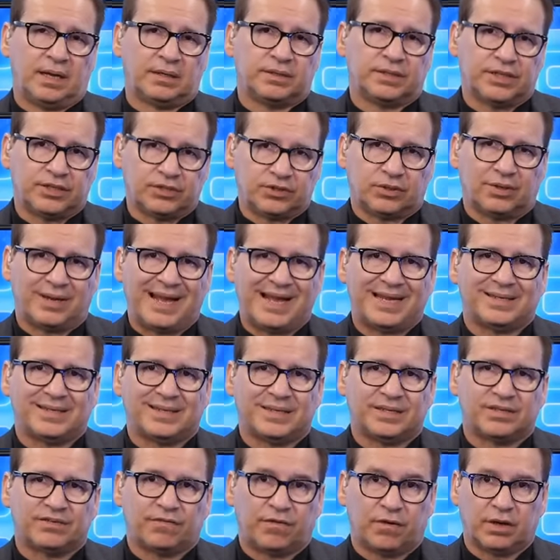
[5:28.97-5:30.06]
digital
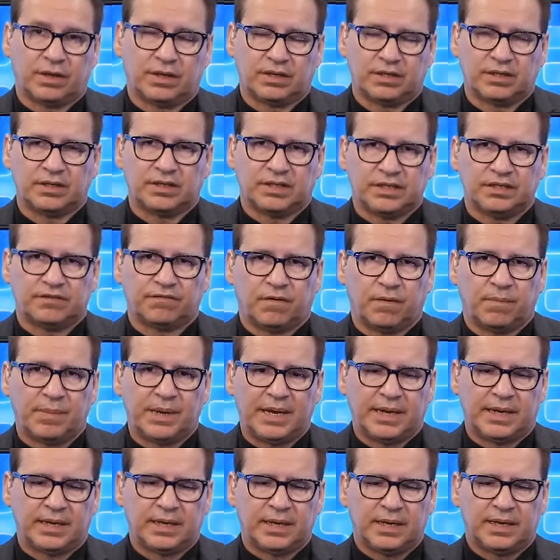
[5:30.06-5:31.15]
assets, for at least for
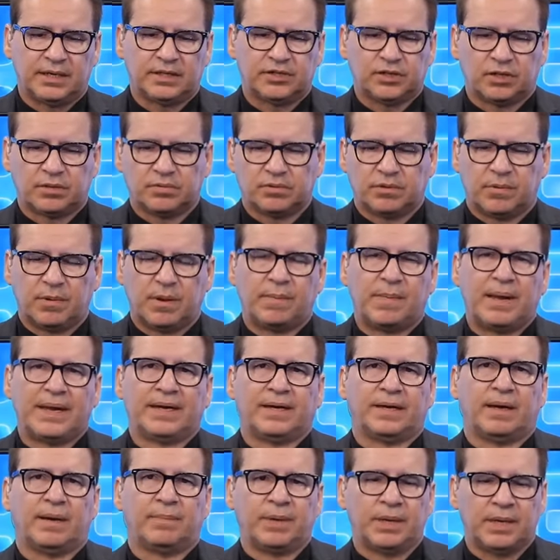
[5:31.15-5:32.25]
me, in terms of my
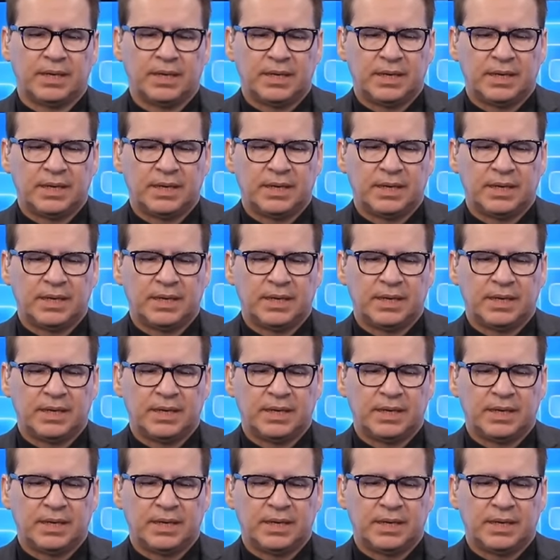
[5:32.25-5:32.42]
makeup.